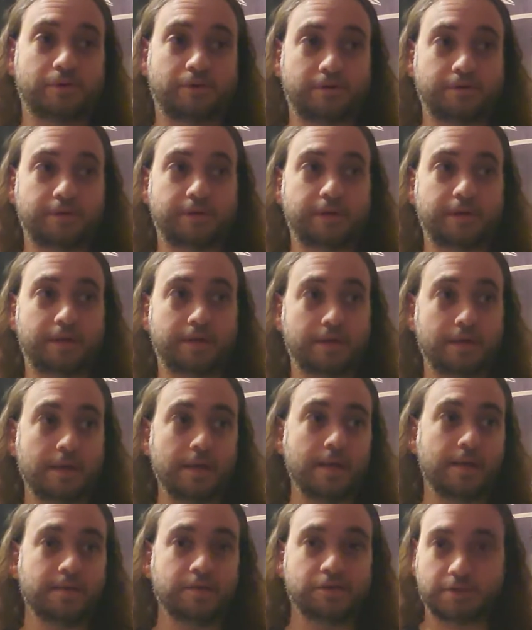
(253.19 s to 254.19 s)
are like
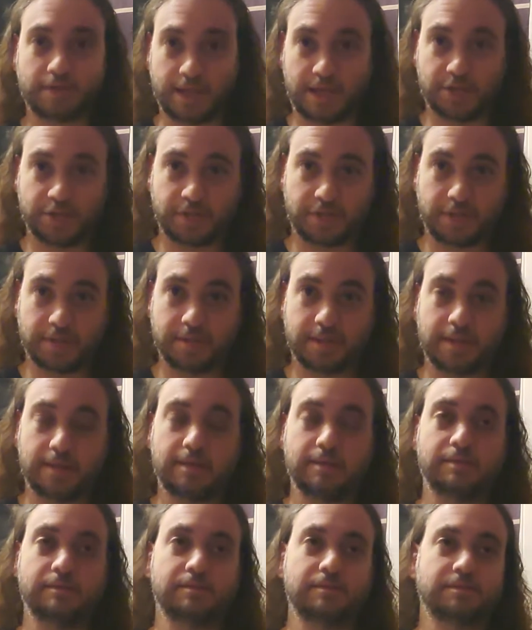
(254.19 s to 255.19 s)
Clash of the
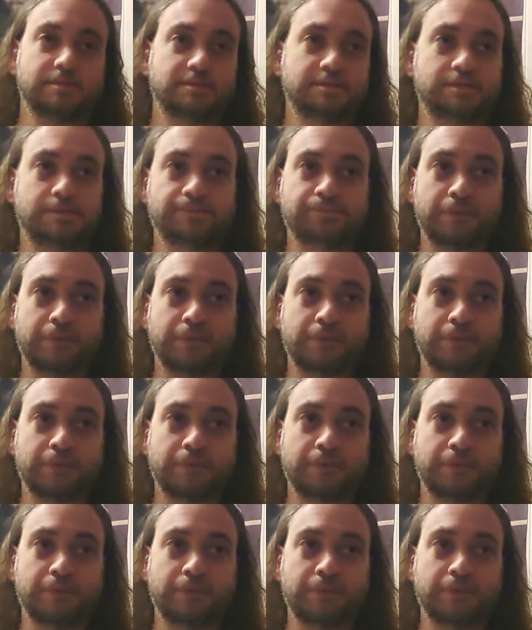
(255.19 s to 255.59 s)
Titans,